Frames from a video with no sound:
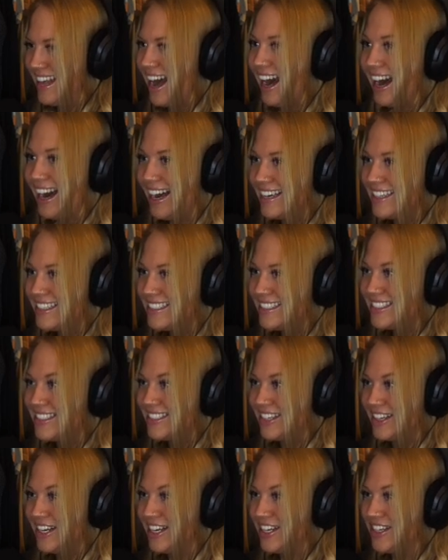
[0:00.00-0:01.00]
I
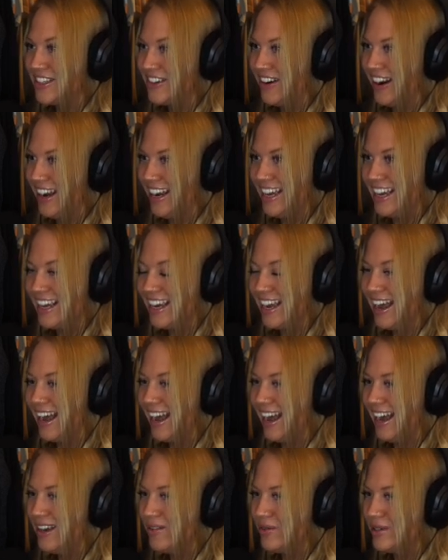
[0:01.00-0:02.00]
started crying.
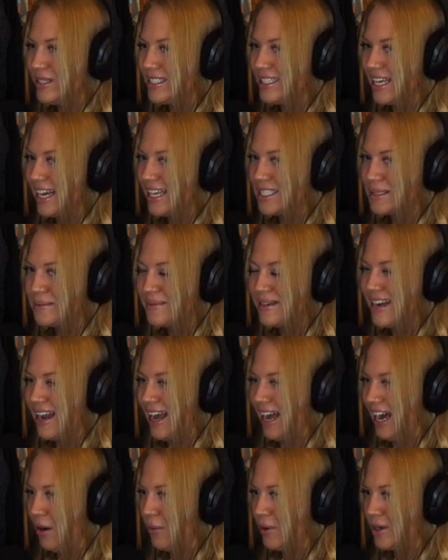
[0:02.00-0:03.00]
I spent
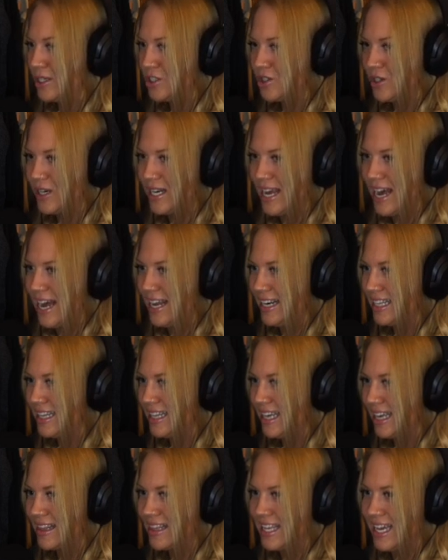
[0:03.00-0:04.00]
hours trying to edit
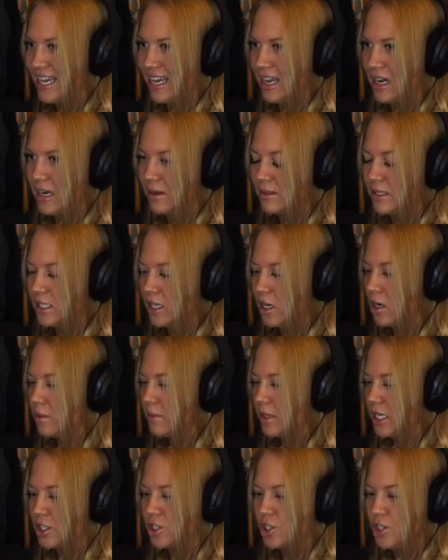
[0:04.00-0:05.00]
that thing, and I was like, oh
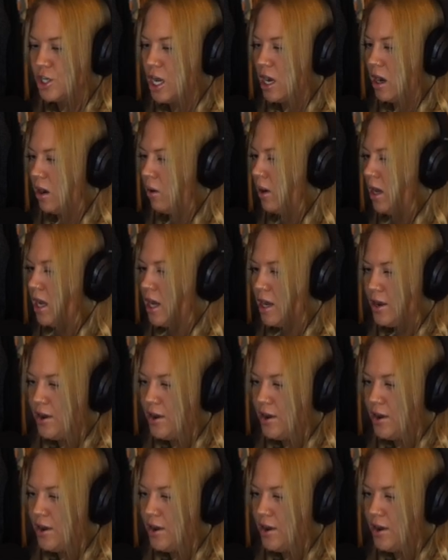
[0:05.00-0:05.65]
my gosh, no,